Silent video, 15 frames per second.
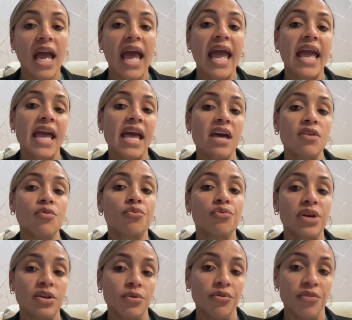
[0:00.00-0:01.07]
and
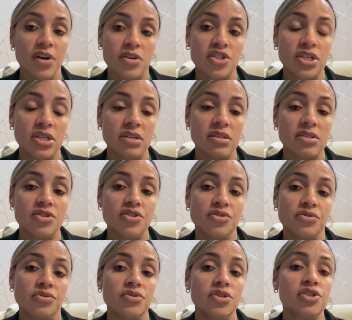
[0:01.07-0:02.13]
renal function
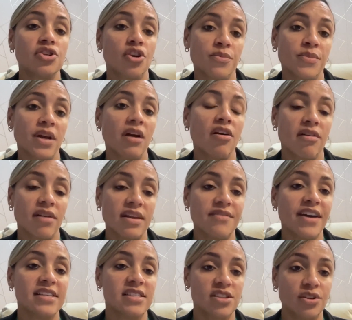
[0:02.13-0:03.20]
to determine
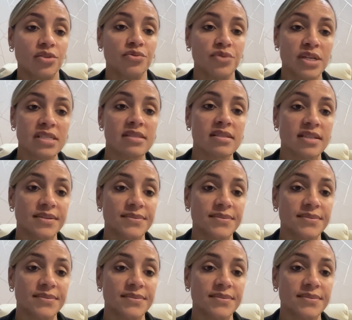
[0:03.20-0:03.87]
cardiovascular risk.